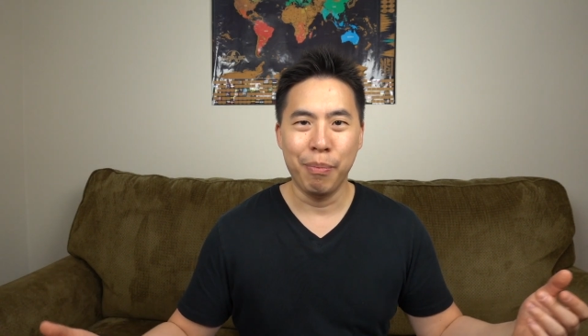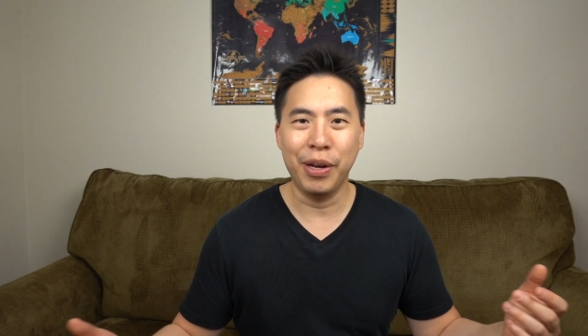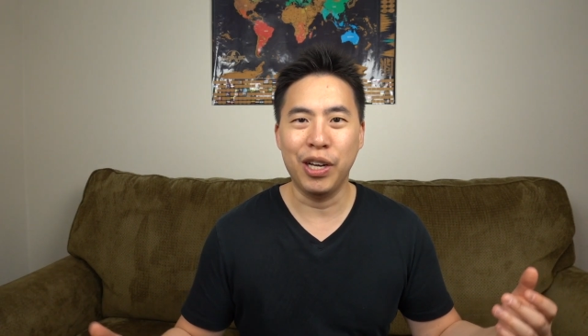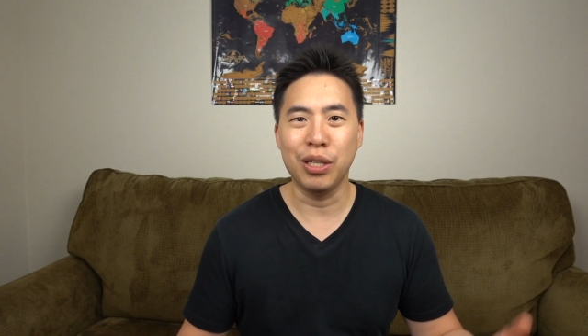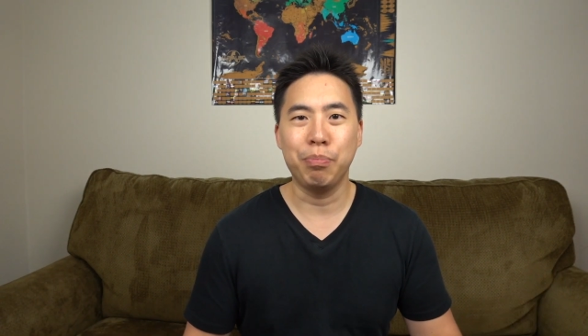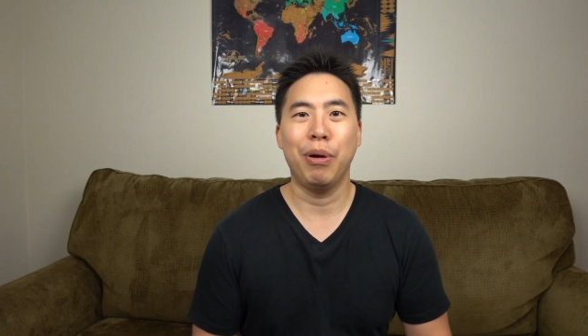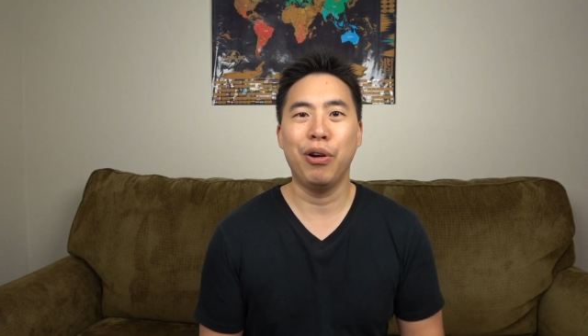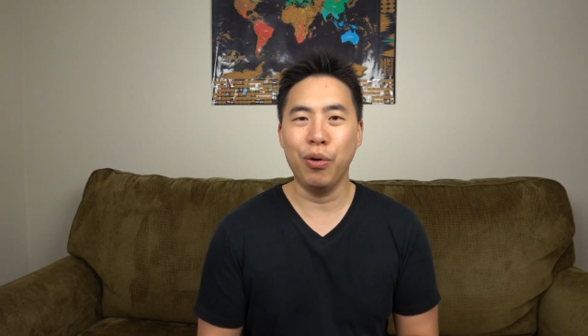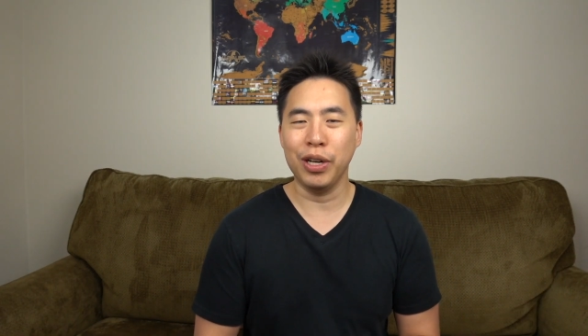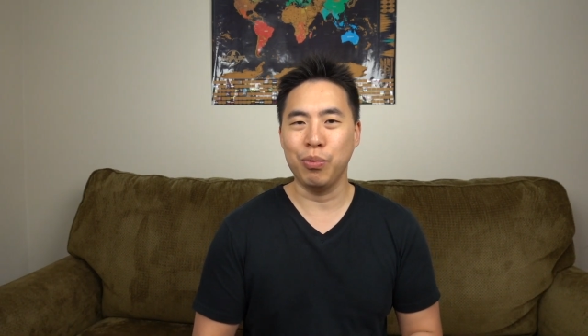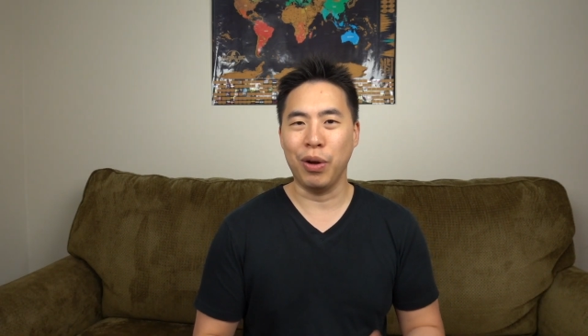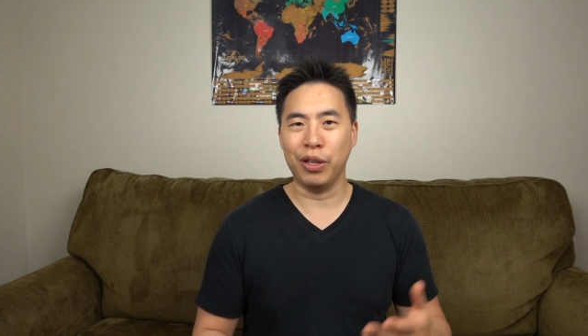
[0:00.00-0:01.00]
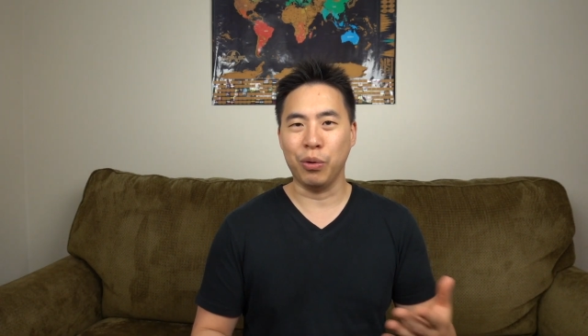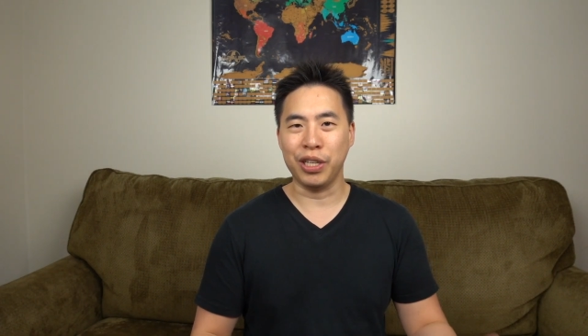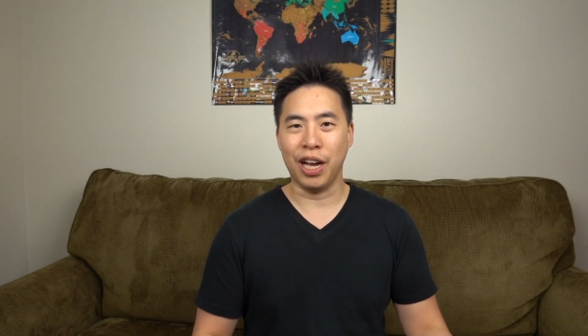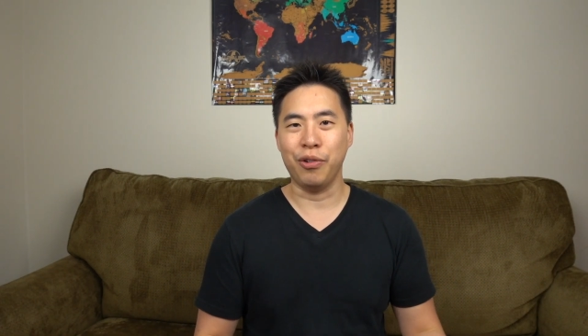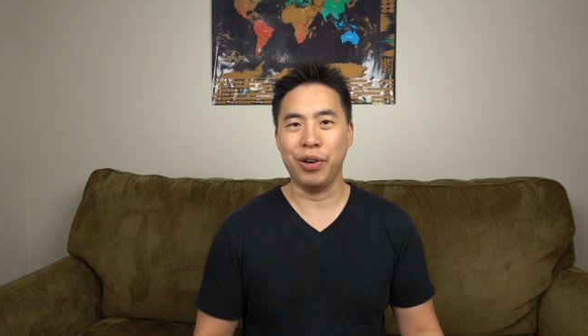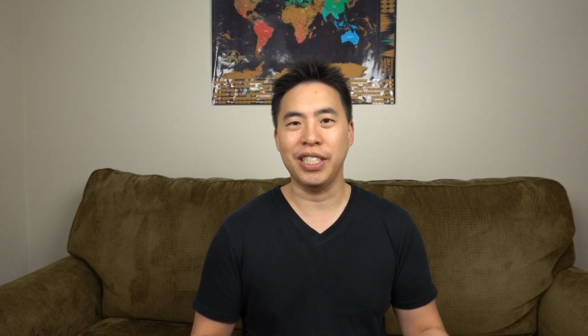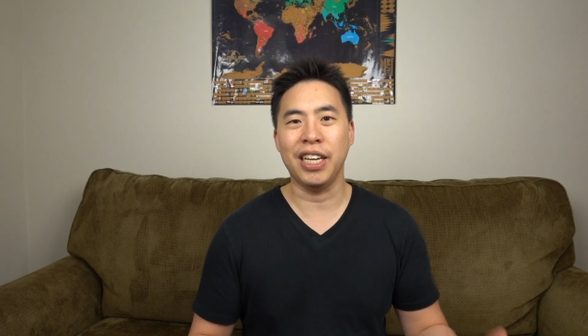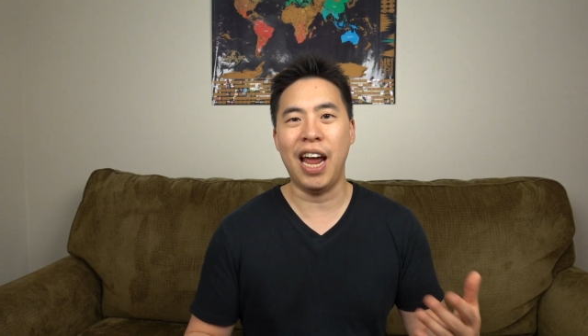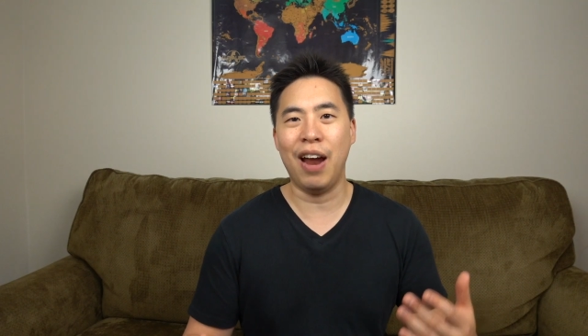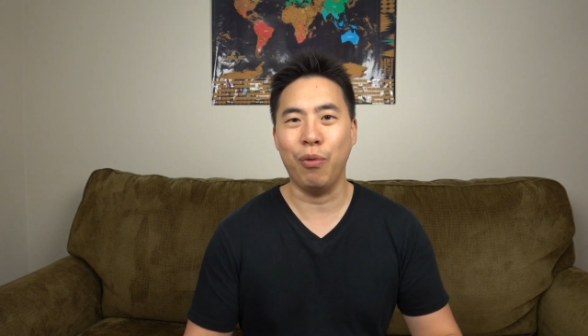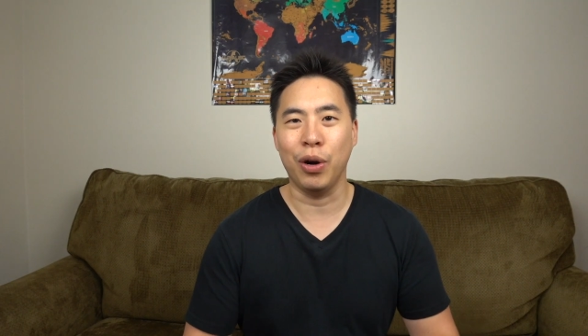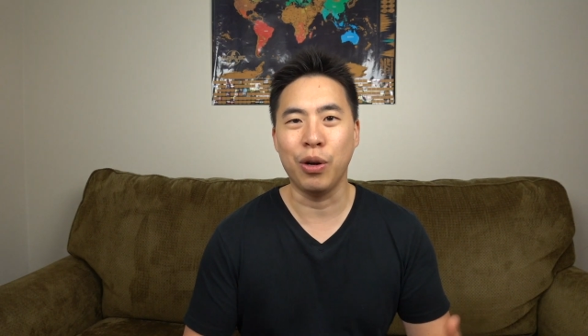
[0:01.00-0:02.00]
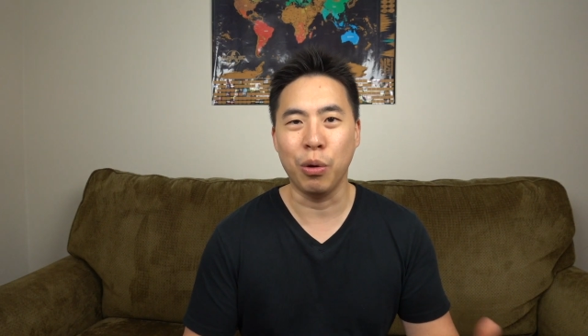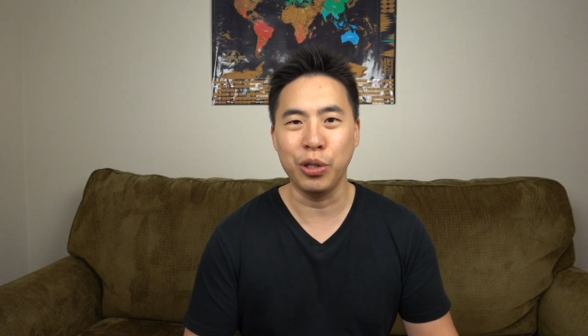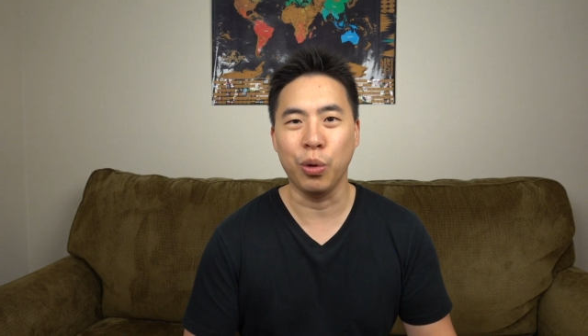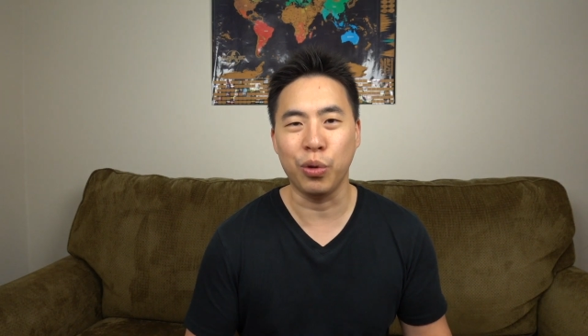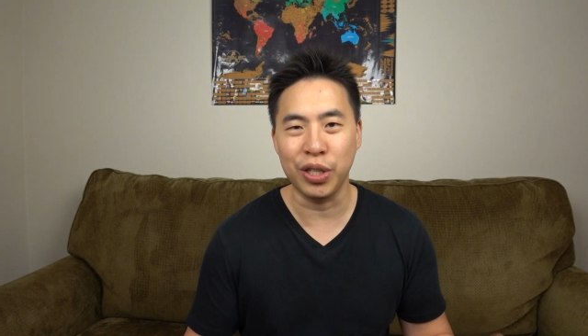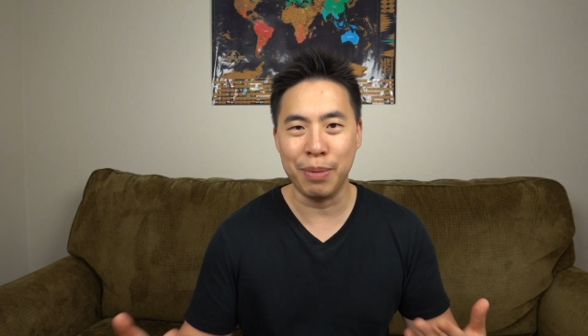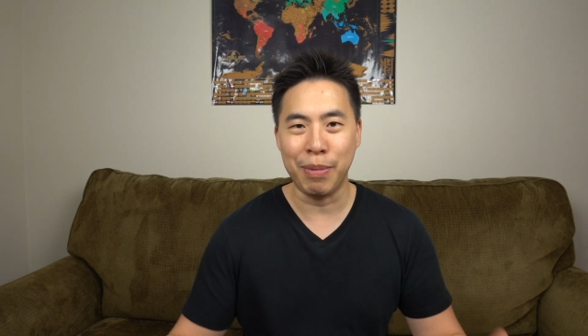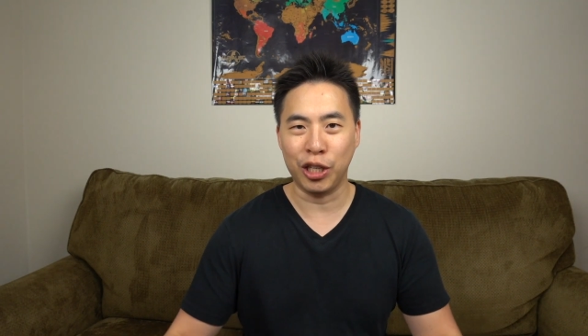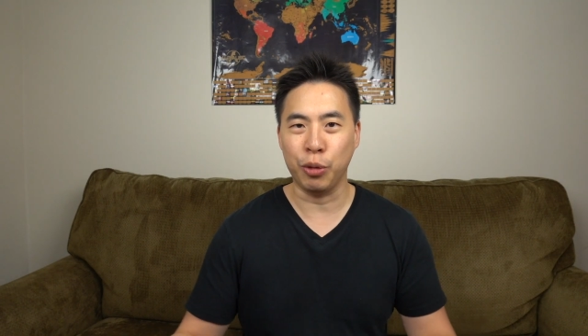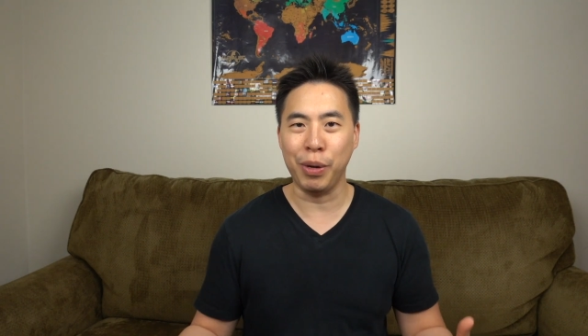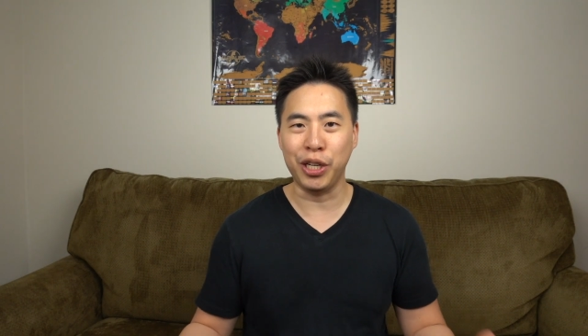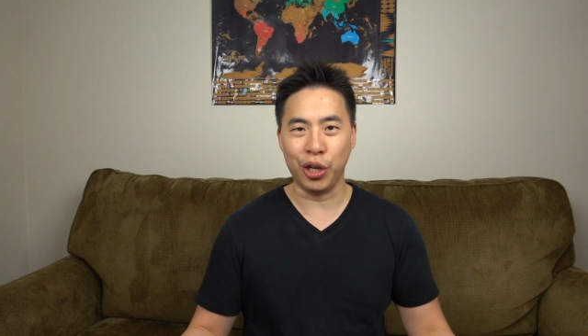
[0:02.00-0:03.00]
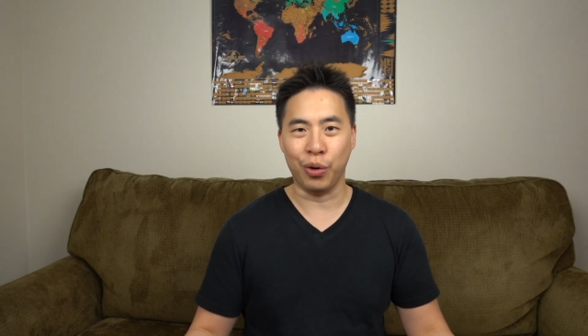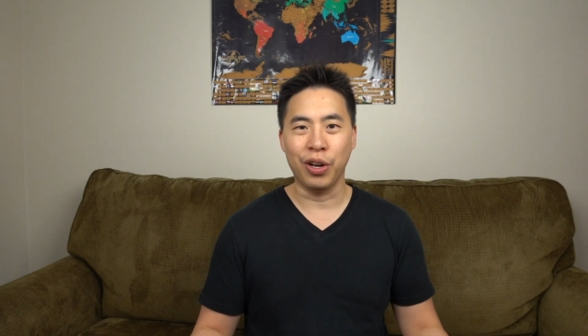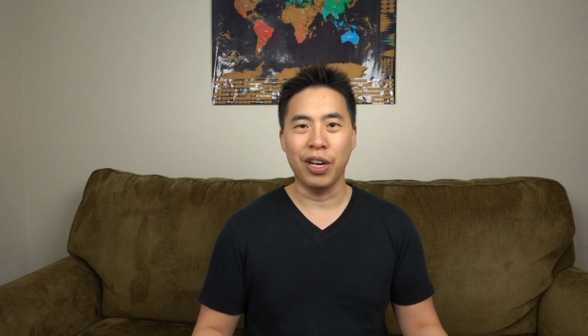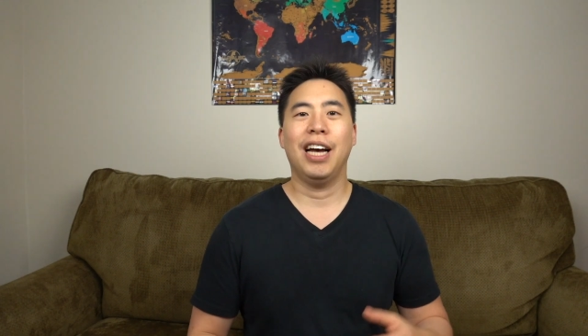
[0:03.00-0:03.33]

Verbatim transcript: because Peru is one of those countries that everyone goes to to see Machu Picchu.